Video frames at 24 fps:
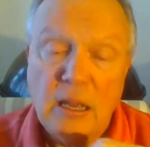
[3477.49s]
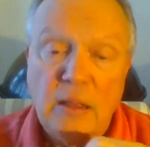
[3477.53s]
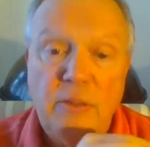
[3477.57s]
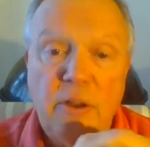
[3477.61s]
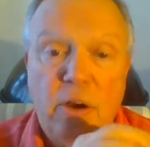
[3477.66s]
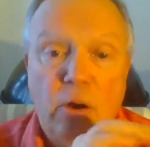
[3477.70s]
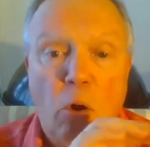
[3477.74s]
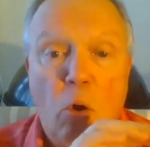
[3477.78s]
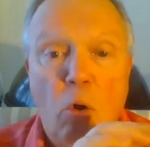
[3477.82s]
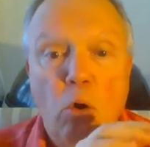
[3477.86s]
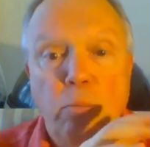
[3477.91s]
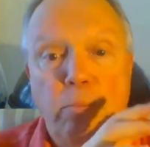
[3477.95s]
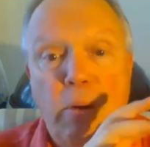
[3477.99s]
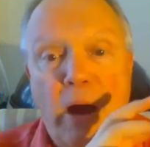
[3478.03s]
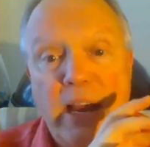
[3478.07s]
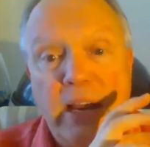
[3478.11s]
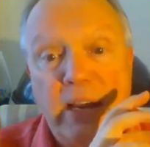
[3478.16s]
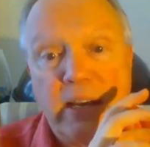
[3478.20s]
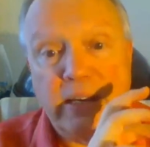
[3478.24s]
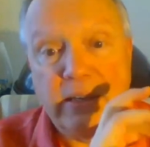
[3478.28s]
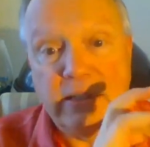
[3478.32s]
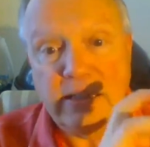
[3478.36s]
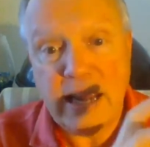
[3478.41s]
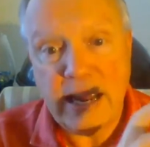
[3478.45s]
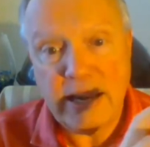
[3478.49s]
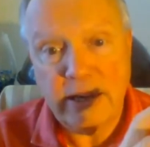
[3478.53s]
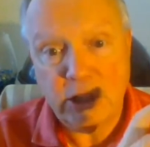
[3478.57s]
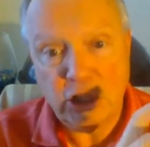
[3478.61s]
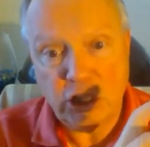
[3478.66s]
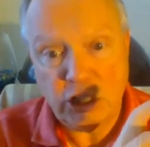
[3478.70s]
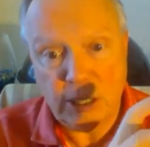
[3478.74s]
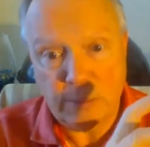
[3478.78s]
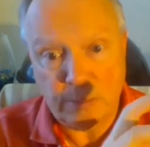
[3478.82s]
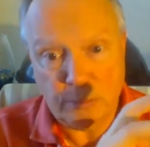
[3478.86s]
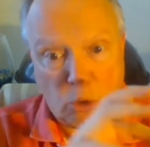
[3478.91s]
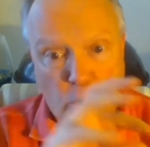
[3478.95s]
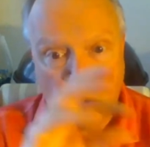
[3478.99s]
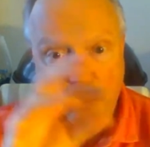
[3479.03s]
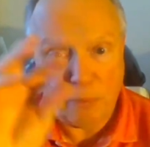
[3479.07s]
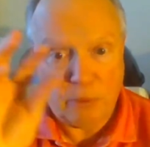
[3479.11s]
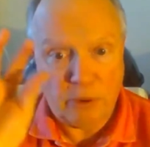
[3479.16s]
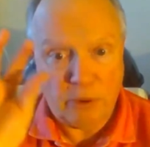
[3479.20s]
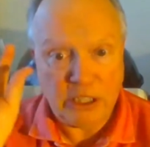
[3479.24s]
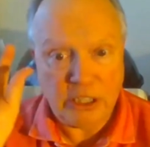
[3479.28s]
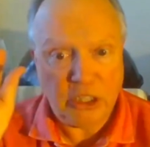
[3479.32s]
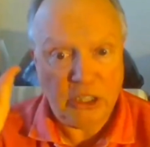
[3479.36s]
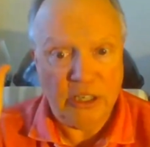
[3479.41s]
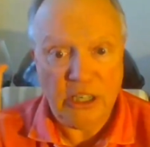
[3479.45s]
They're owned by a container ship
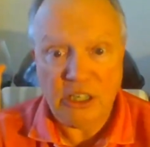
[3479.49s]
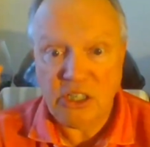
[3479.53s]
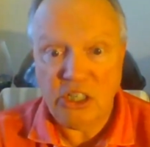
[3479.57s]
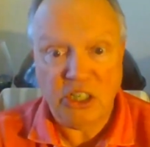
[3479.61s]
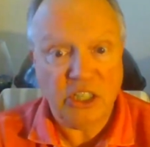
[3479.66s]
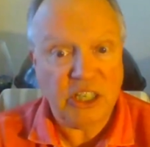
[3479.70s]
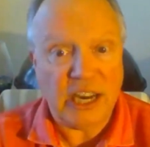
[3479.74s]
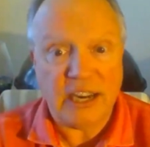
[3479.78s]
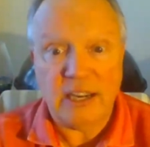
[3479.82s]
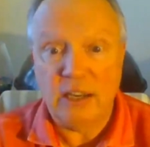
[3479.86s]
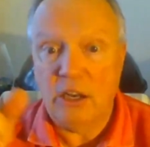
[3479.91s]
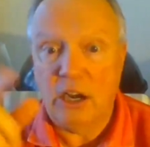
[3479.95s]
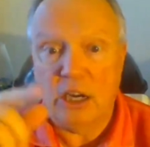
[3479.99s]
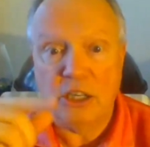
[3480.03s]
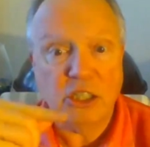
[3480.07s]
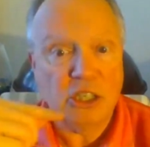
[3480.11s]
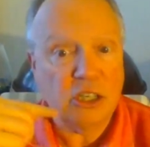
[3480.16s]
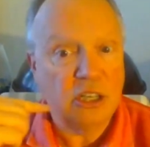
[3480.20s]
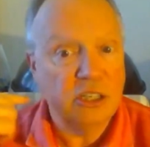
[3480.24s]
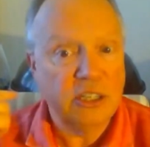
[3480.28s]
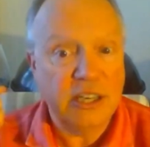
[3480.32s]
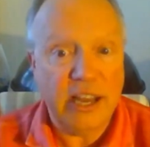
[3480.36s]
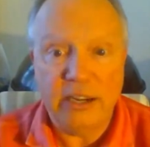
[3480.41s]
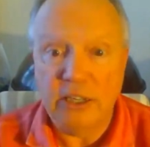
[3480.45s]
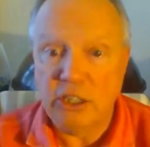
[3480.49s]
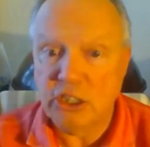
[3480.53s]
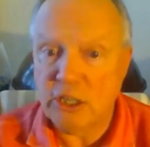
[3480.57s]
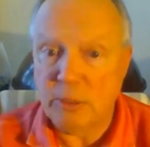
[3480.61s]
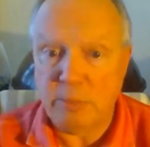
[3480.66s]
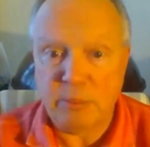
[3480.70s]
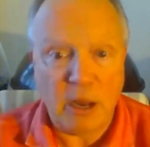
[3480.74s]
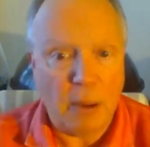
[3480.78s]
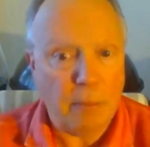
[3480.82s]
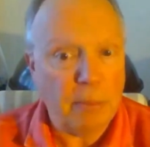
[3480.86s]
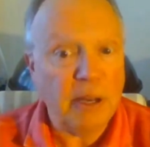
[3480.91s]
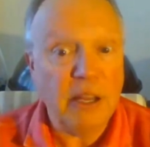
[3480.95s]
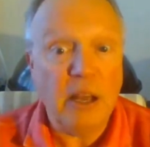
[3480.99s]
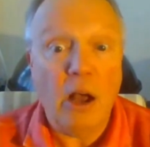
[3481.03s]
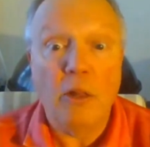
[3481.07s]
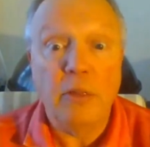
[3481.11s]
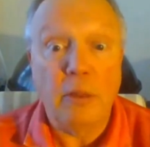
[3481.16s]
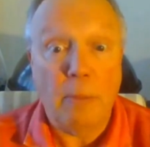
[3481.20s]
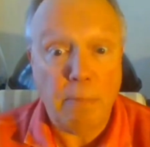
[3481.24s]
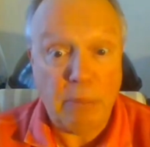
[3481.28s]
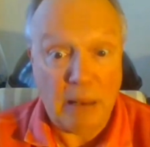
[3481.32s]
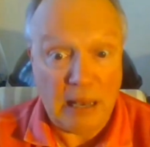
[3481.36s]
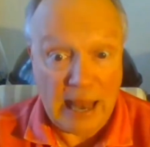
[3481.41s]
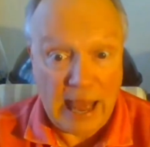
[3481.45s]
corporation. That's the second largest container ship company
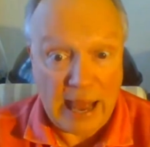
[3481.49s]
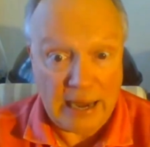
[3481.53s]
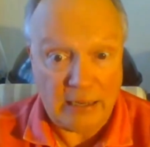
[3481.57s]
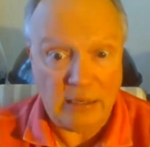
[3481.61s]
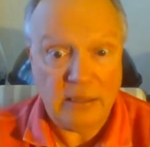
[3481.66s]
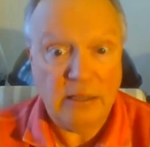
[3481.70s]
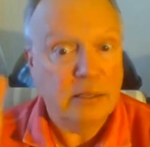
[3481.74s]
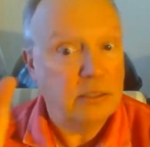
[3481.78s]
on the planet.